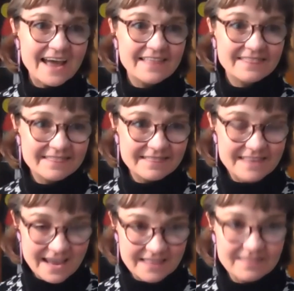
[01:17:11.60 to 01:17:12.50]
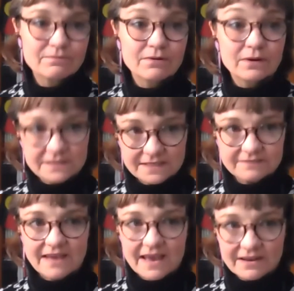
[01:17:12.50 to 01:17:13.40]
And in the process
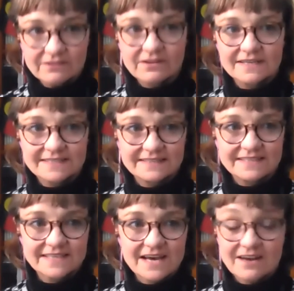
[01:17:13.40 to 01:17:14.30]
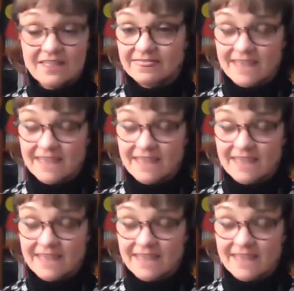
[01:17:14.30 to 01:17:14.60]
of analysing the data,